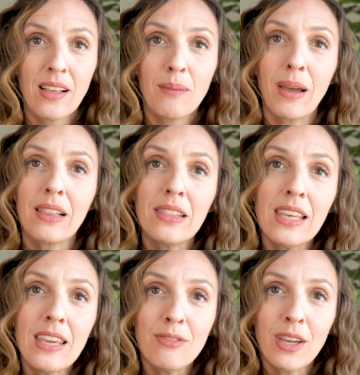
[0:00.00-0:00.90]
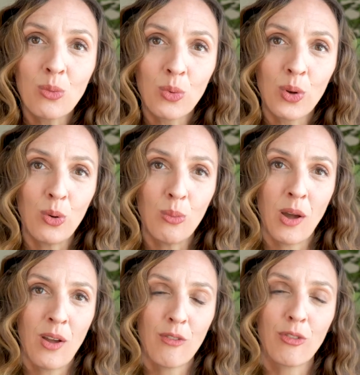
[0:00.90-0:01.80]
By leaving room
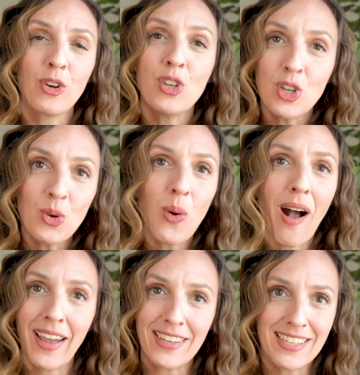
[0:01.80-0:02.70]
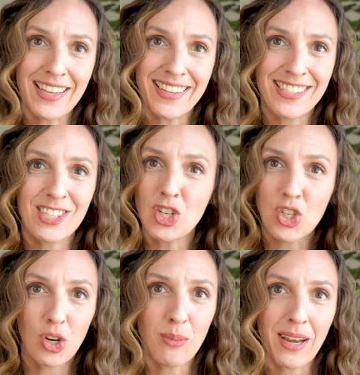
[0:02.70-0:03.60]
for new ideas to
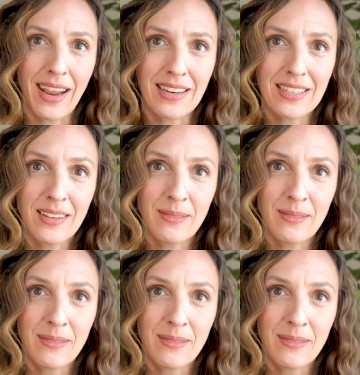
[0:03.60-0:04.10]
germinate